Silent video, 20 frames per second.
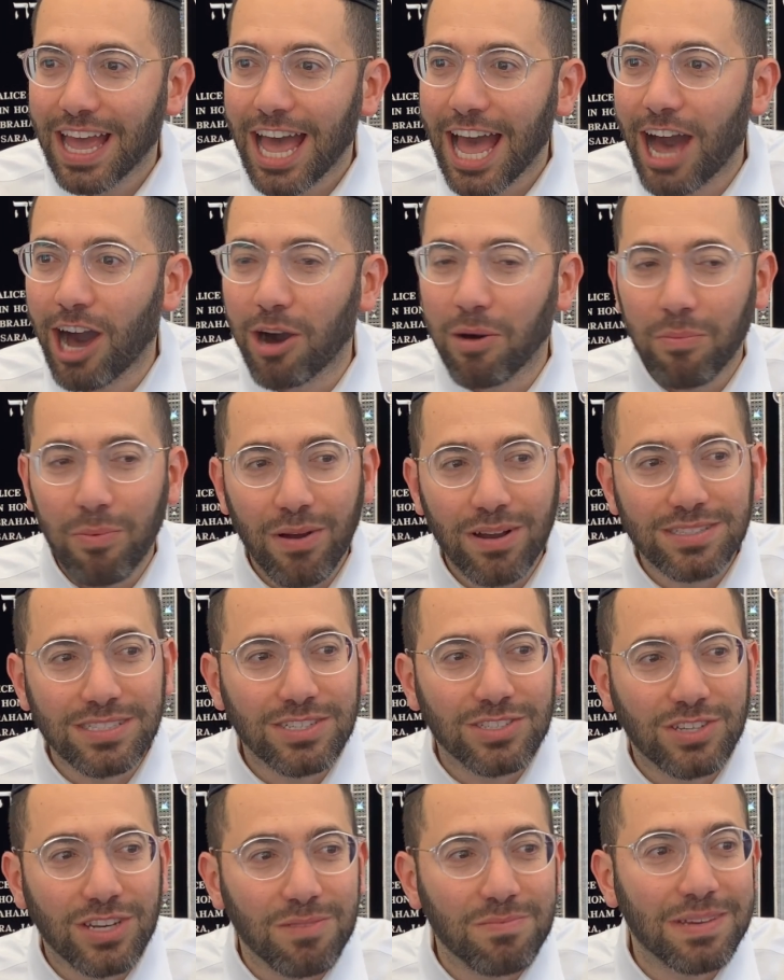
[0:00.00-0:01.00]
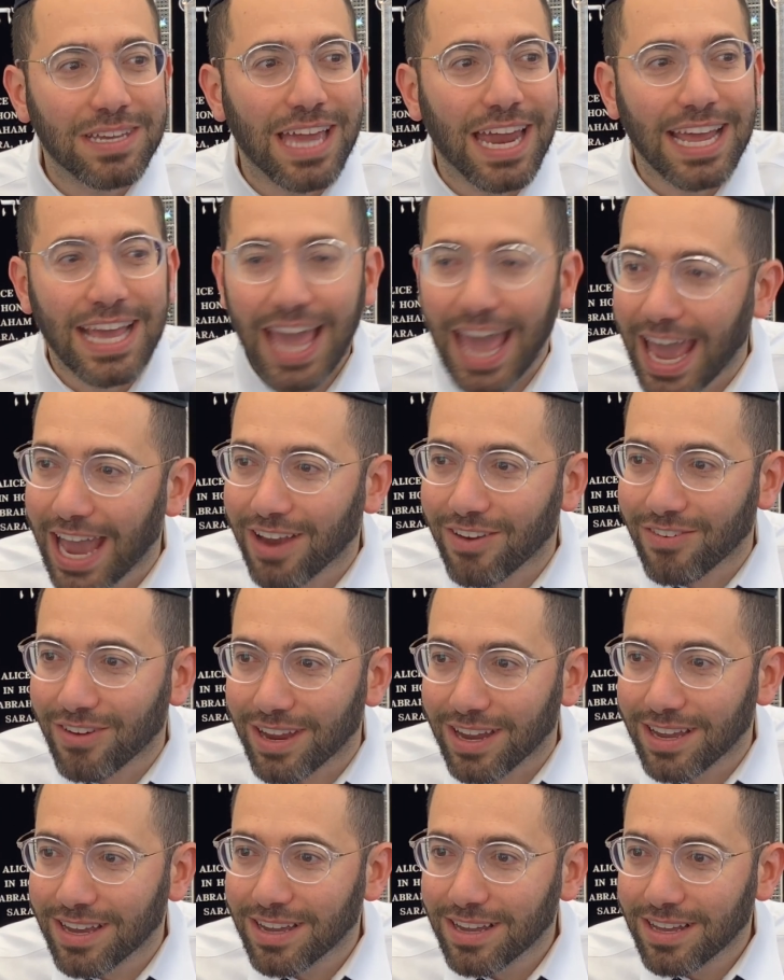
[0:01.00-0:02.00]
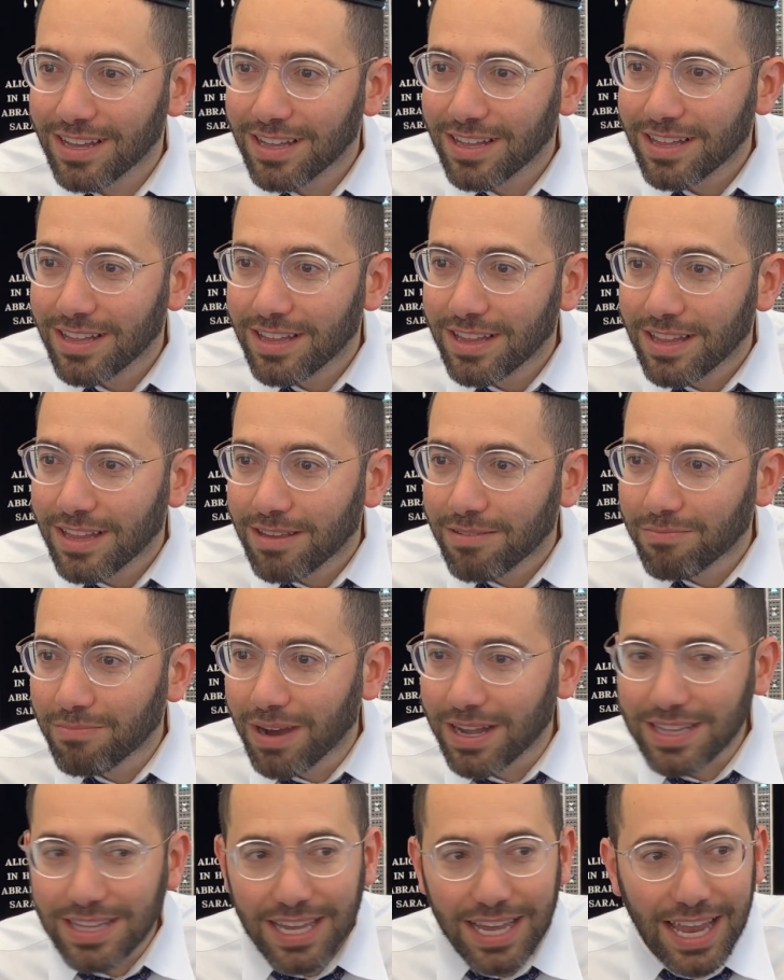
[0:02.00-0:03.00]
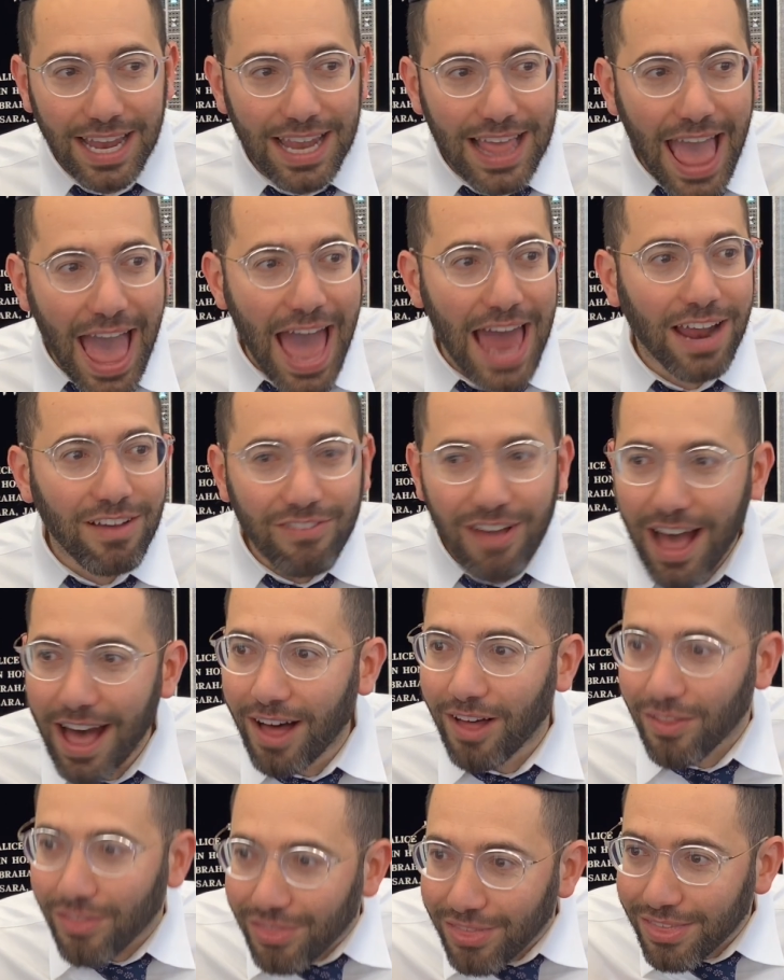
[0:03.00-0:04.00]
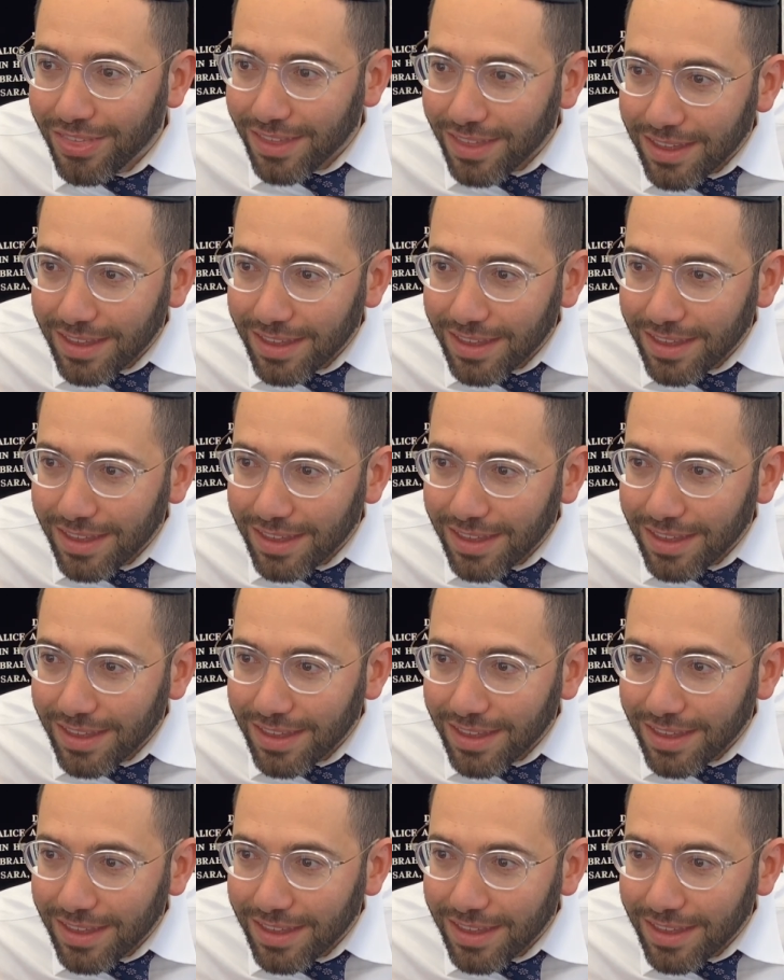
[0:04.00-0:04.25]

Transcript: how a person shouldn't be getting angry, but the inyan of health.